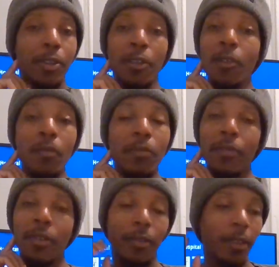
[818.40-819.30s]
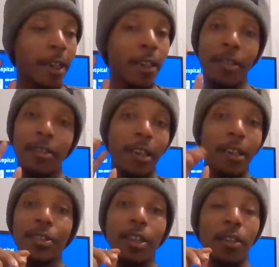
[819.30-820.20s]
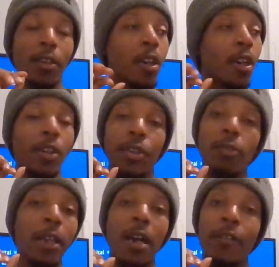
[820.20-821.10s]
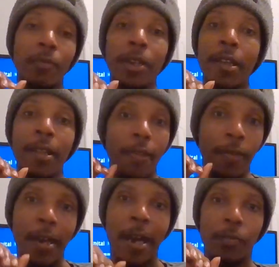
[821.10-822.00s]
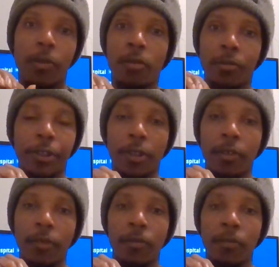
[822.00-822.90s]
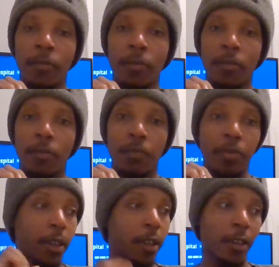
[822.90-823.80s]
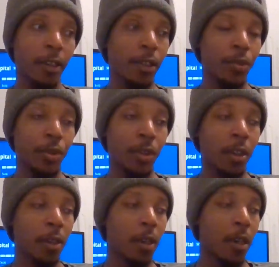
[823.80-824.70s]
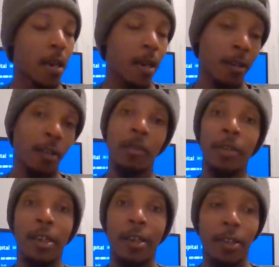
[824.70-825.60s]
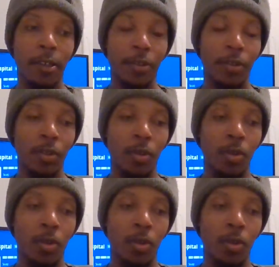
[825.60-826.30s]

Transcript: don't, ladies, like I said, don't ever be that person, because I'm going to be honest,